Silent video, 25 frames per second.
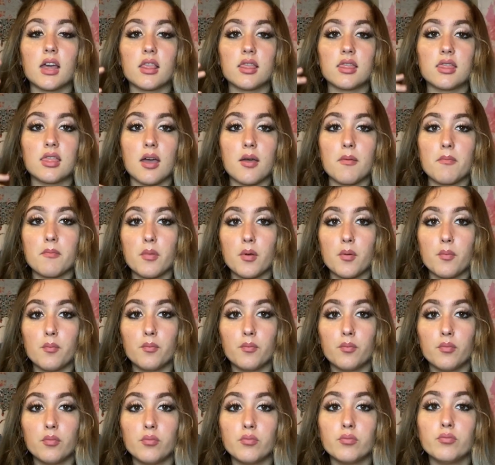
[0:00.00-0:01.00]
them
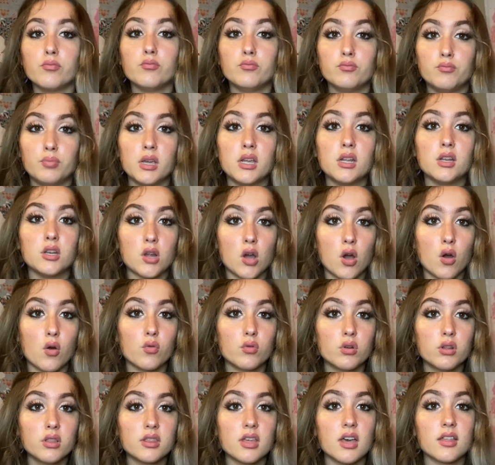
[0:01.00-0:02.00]
be
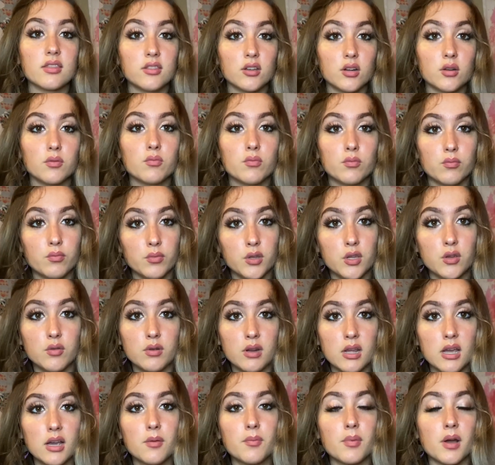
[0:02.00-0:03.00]
known that they're
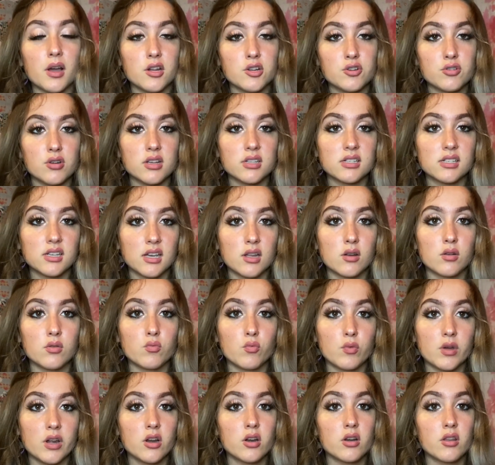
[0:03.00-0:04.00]
unique by dressing in
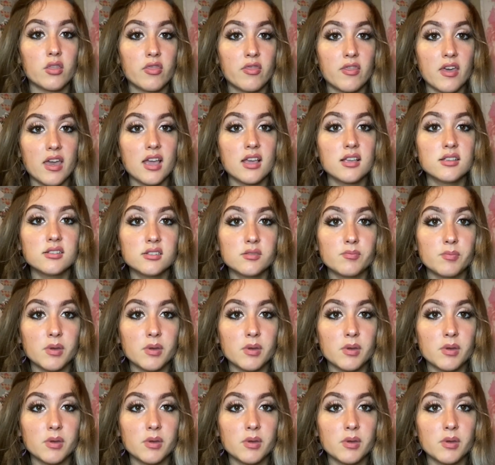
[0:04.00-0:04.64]
weird things,